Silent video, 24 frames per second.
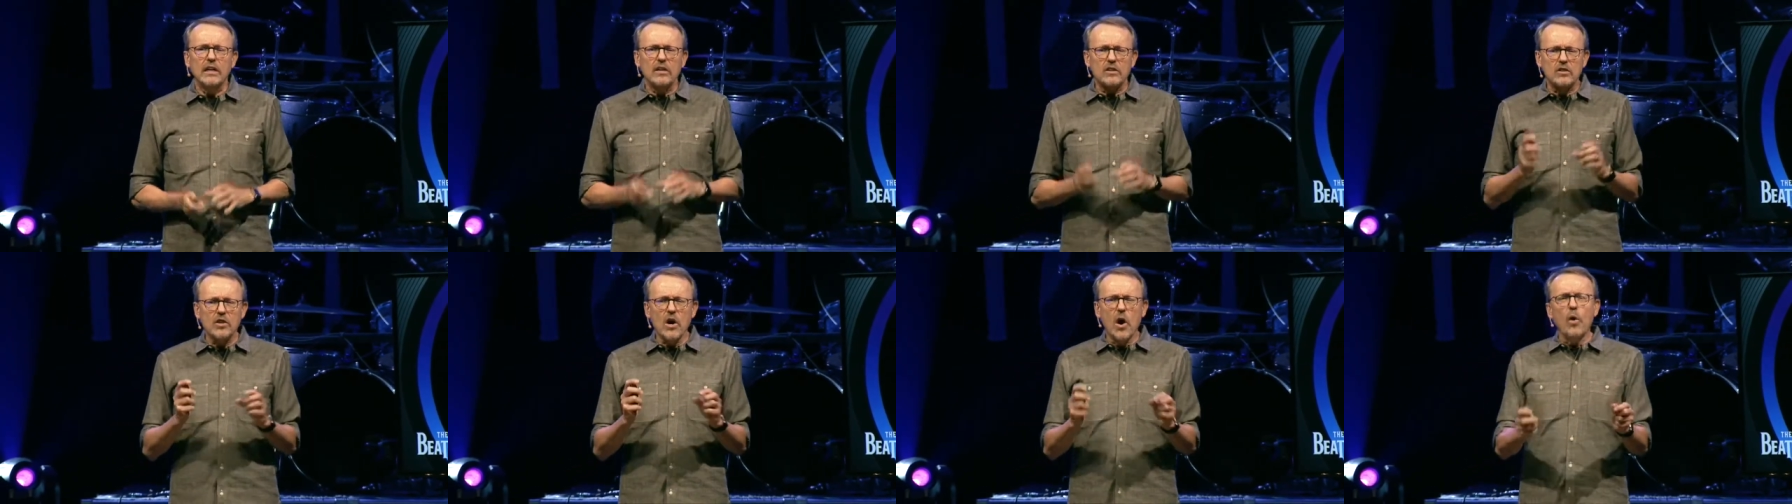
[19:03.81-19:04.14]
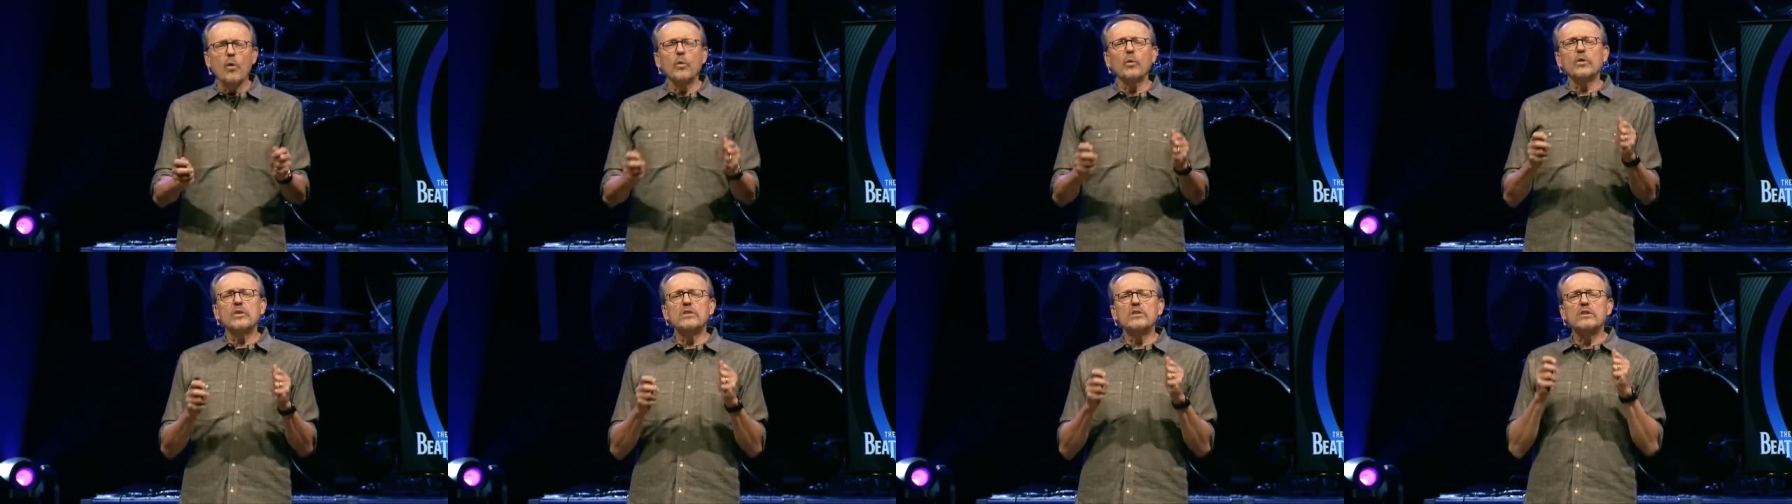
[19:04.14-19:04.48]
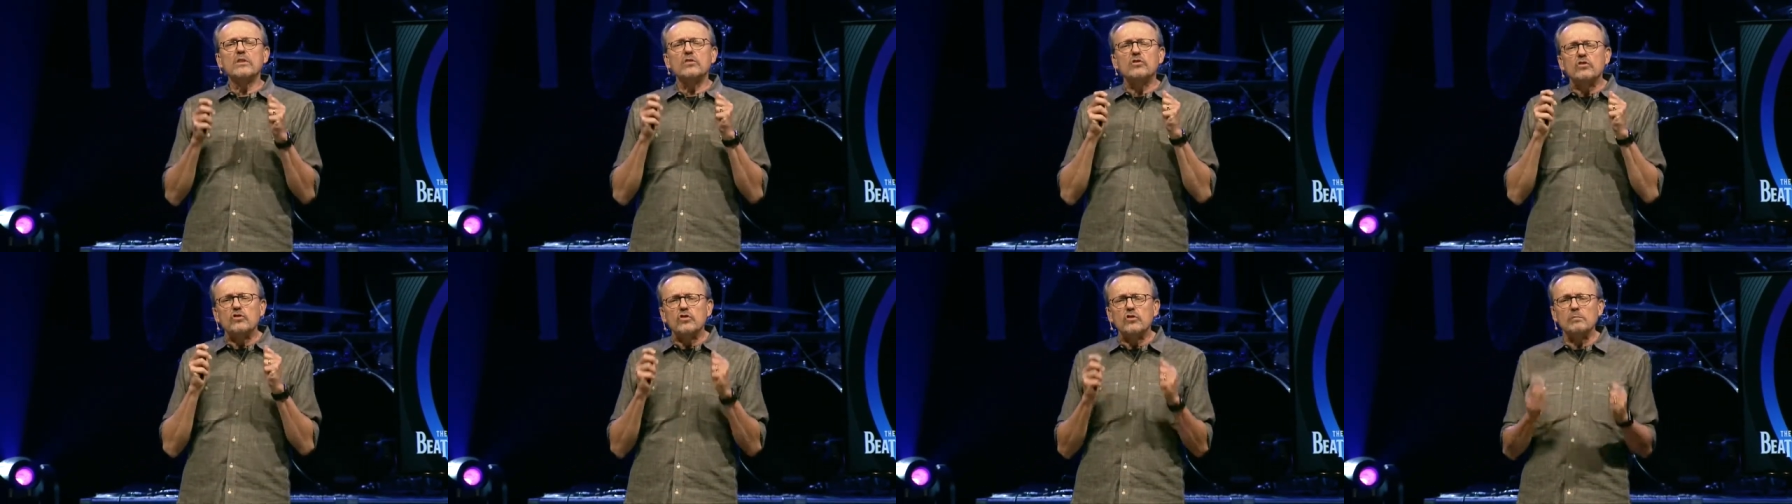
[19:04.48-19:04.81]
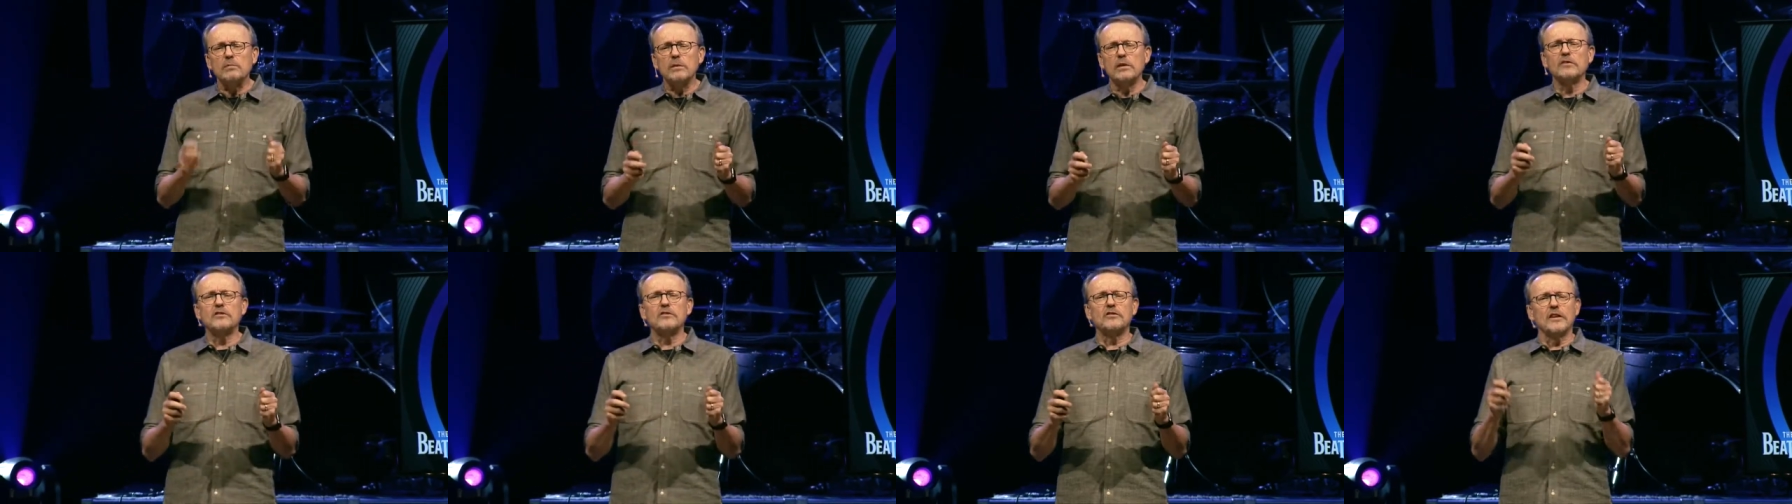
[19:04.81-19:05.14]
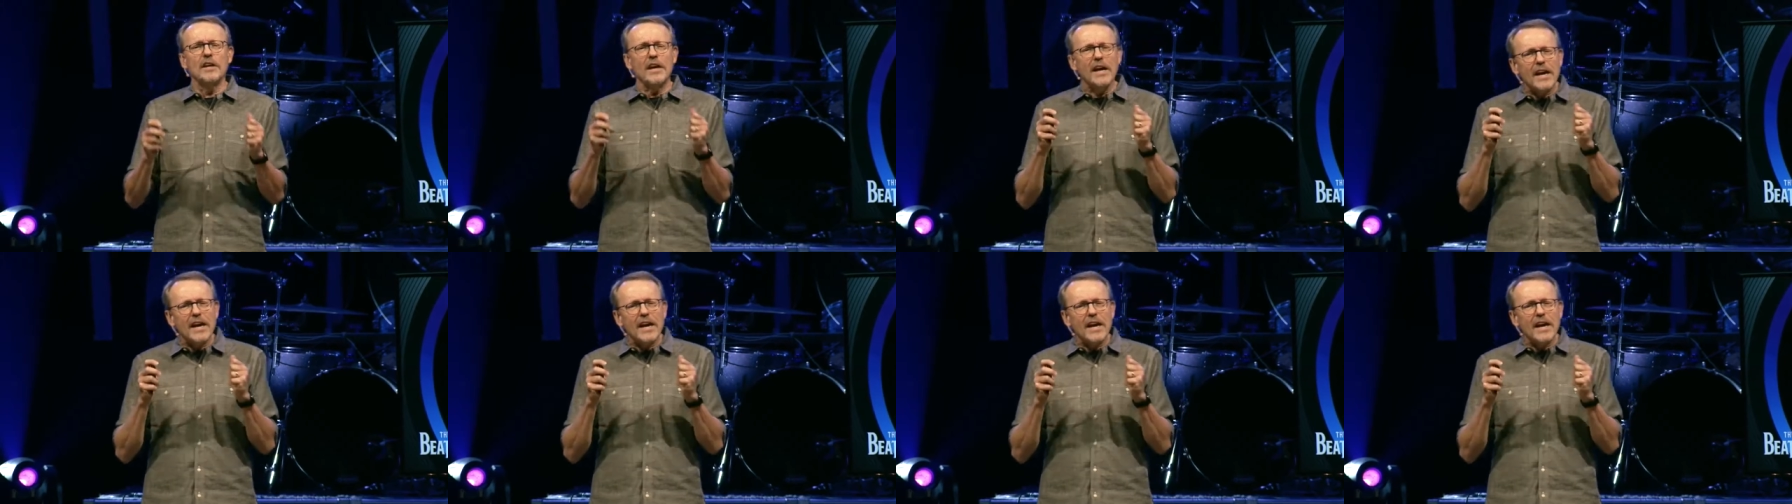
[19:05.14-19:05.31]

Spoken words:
Don't dismiss